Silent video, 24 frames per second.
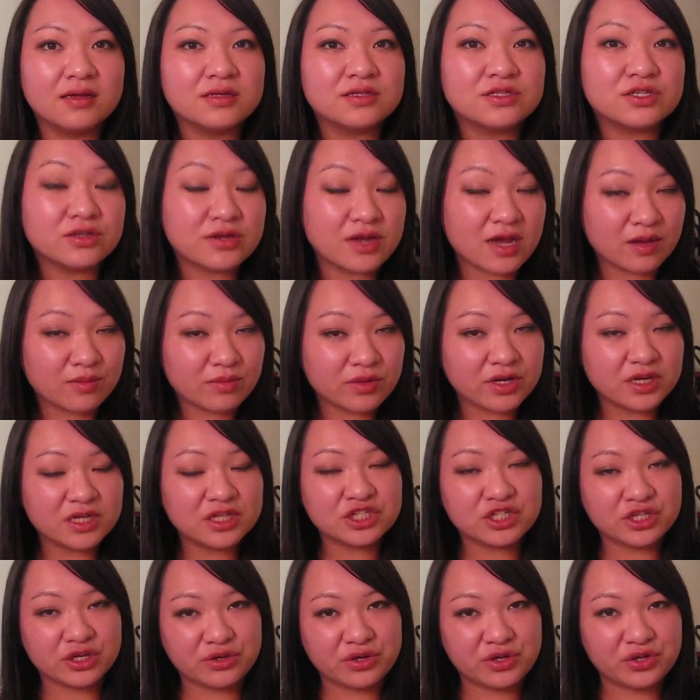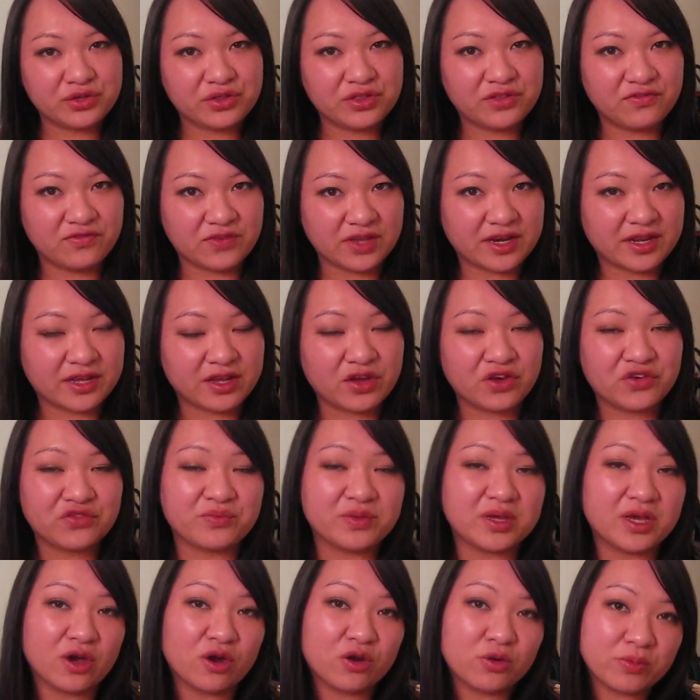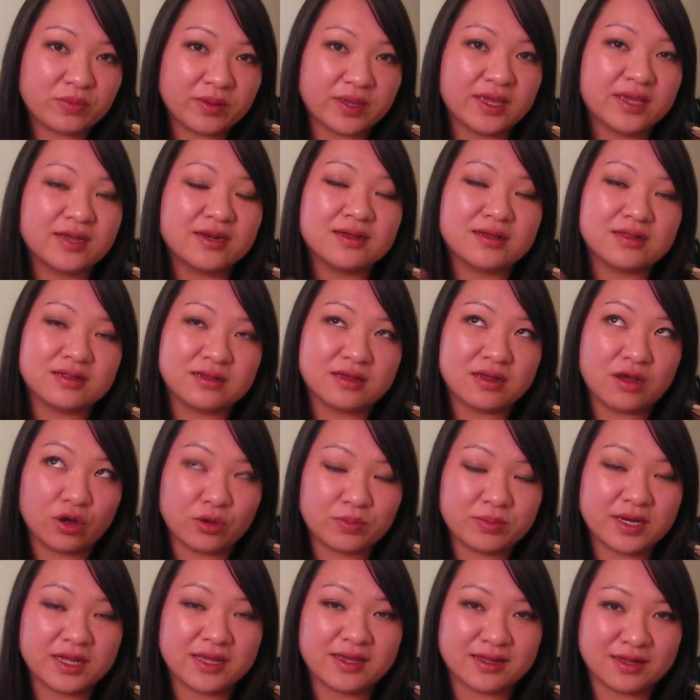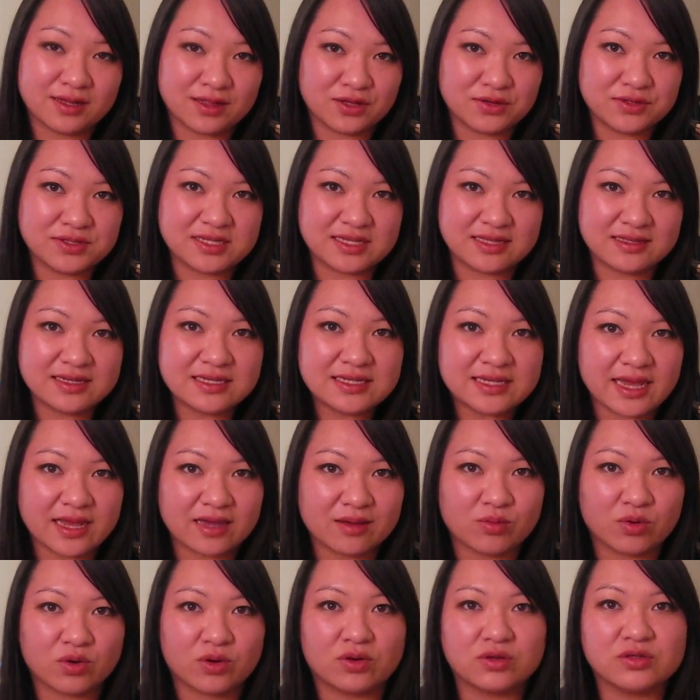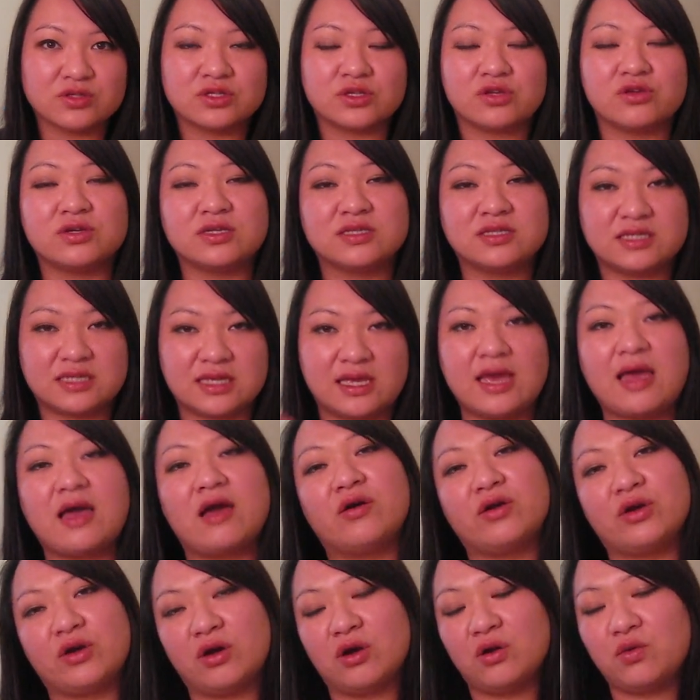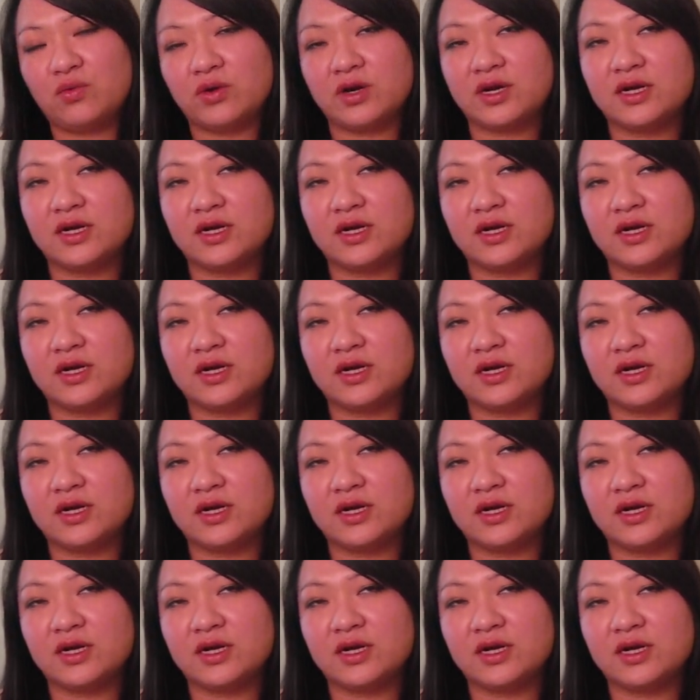So now I'm going to show you the video of me opening and closing the table so you can see how it all